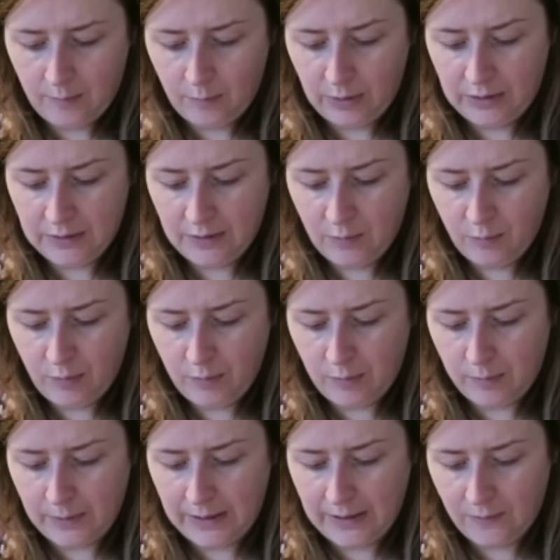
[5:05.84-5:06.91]
because I'll
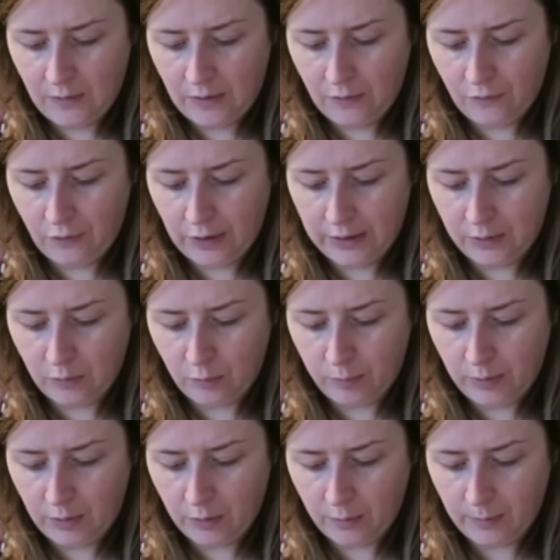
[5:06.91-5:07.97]
probably give it a final
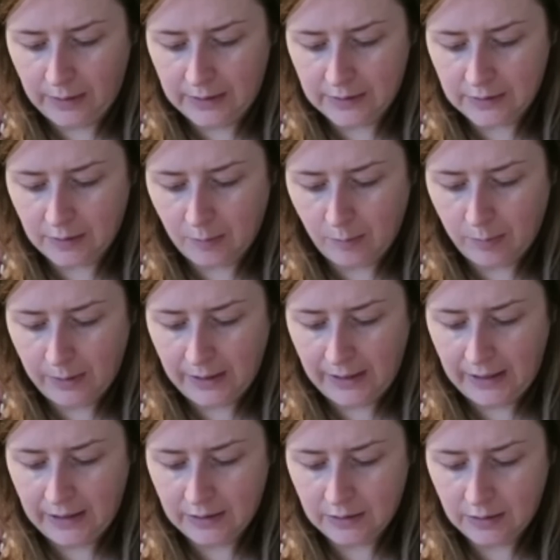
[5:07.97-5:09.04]
block when it's
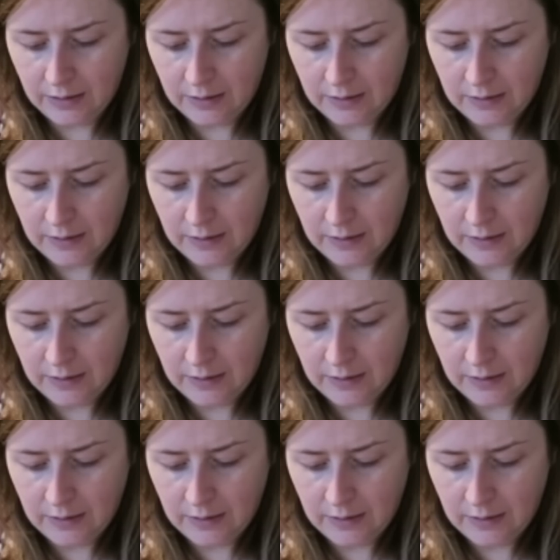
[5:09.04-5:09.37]
complete,